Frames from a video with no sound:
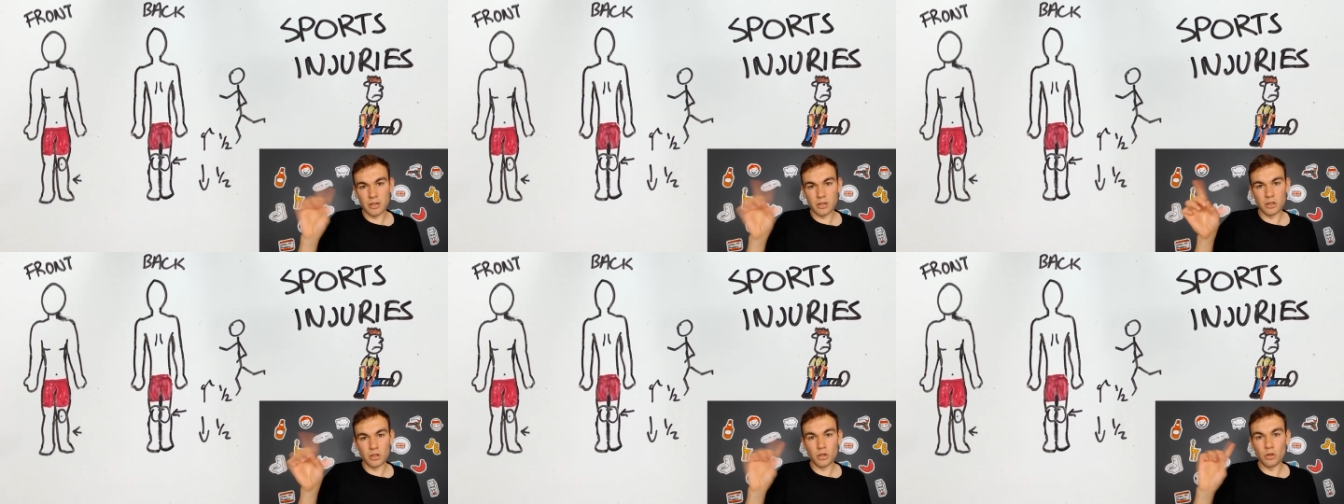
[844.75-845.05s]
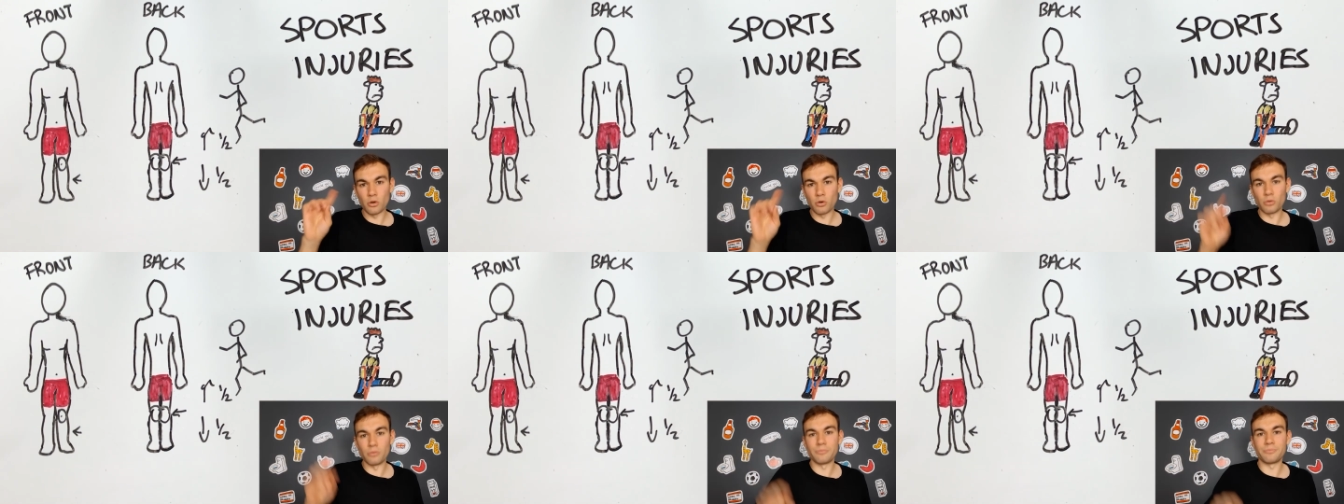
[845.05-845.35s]

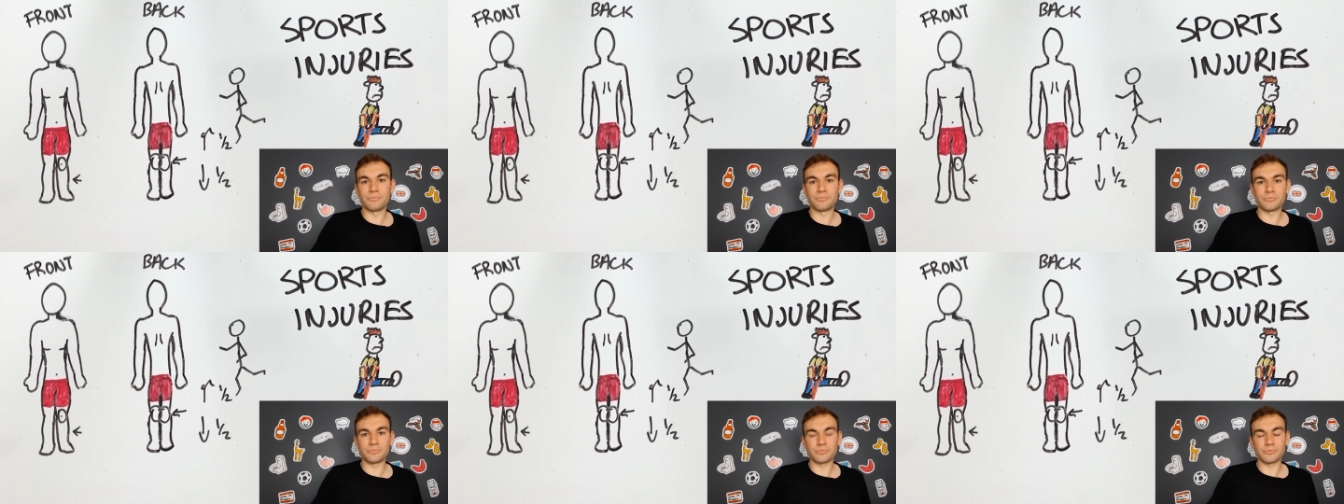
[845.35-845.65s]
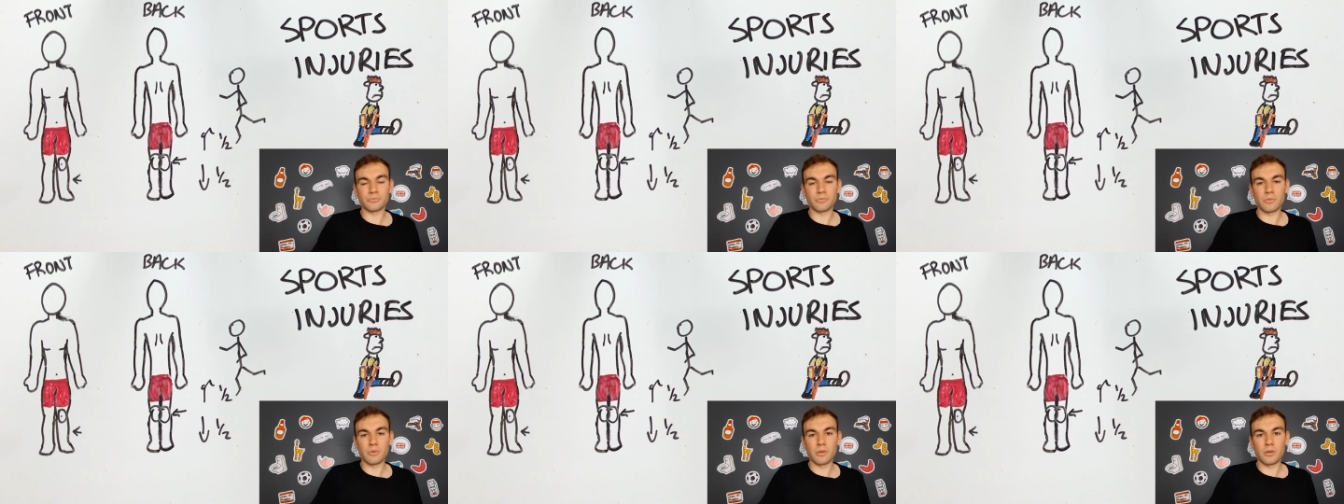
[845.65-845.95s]
No,
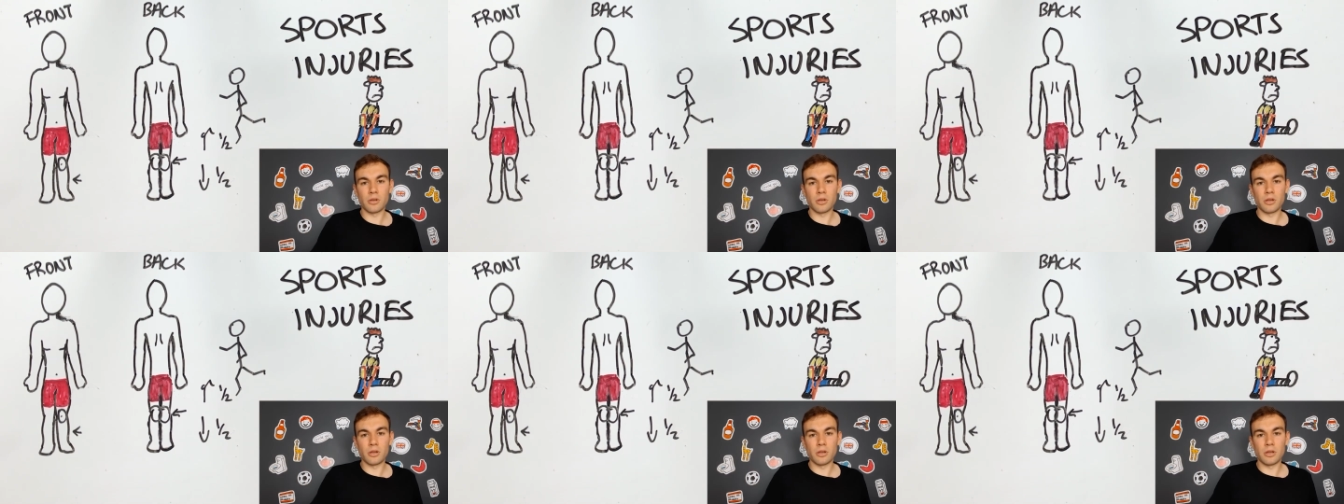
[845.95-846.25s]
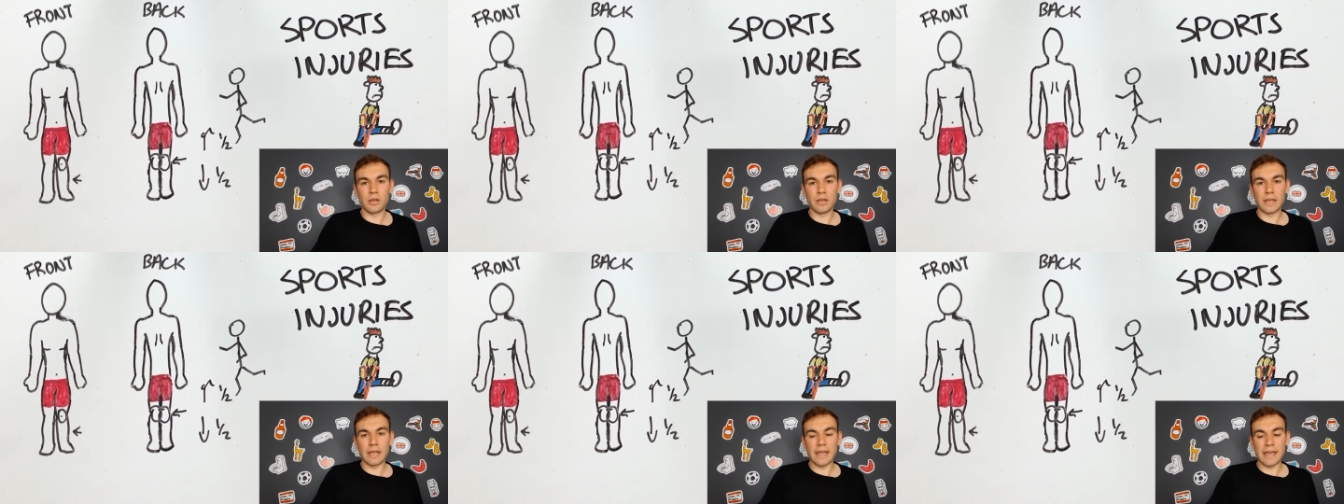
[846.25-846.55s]

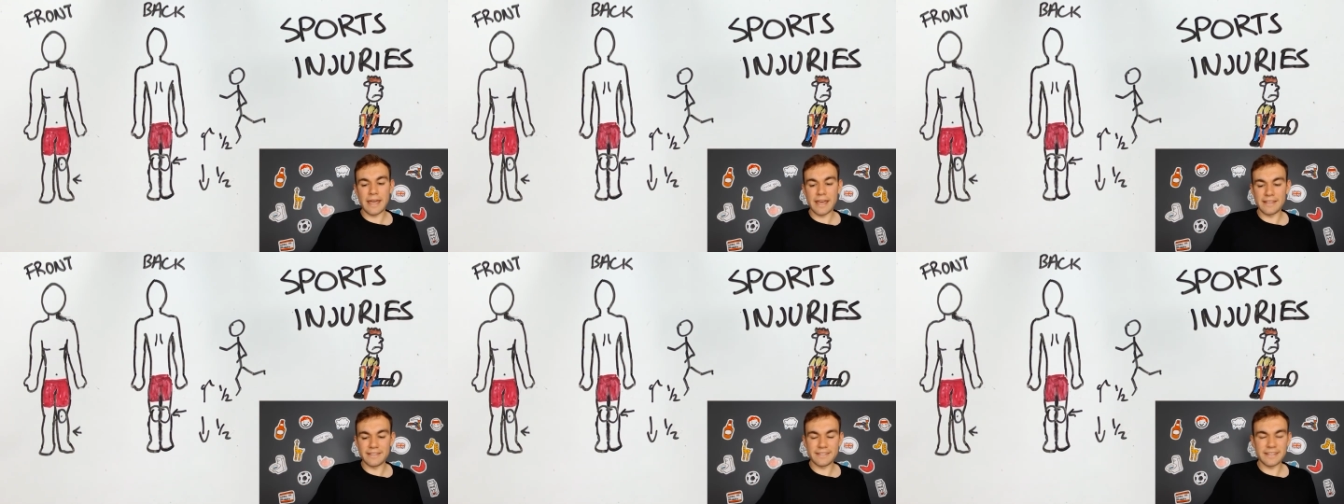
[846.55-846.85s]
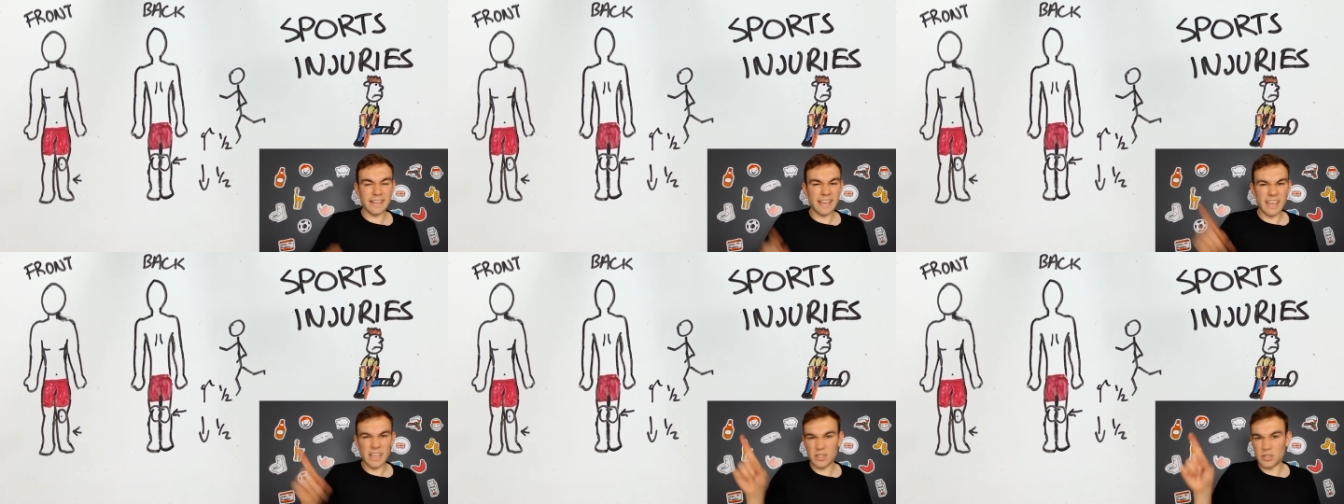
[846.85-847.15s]
it
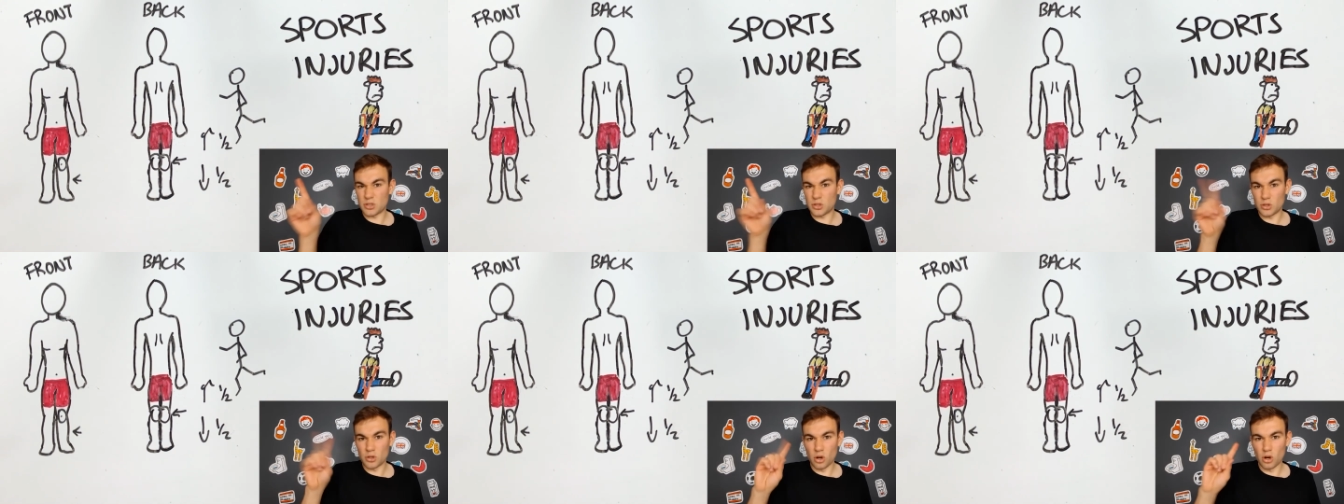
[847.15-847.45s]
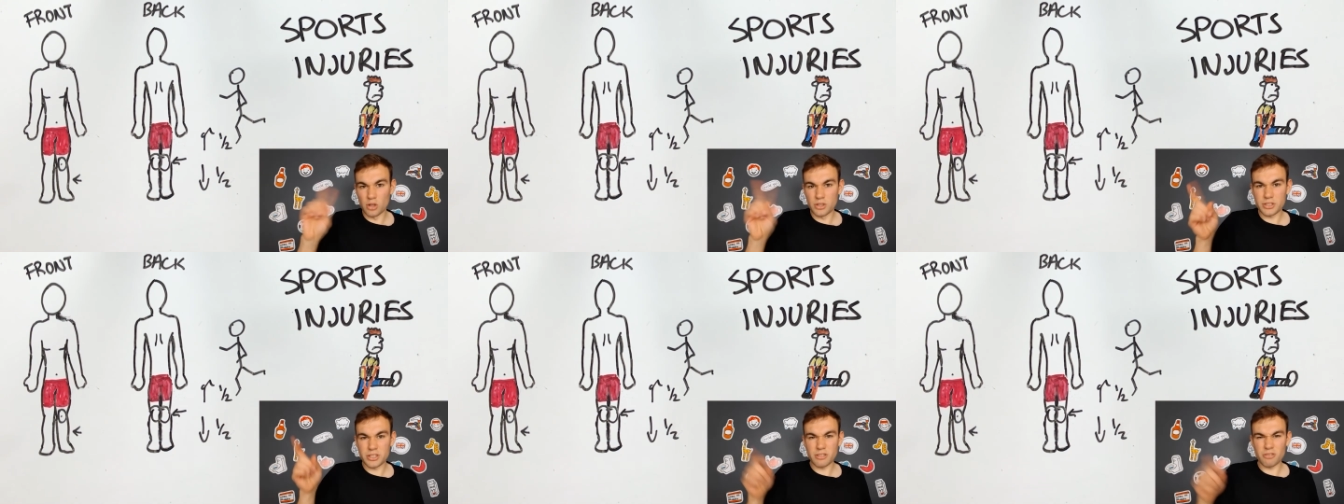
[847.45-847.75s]
is
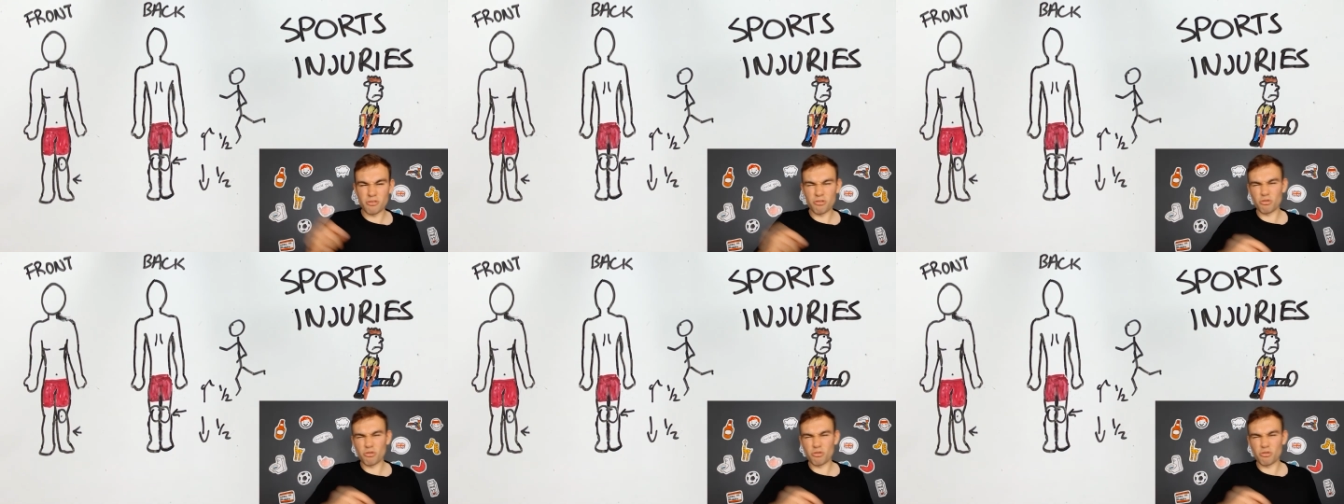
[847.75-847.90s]
not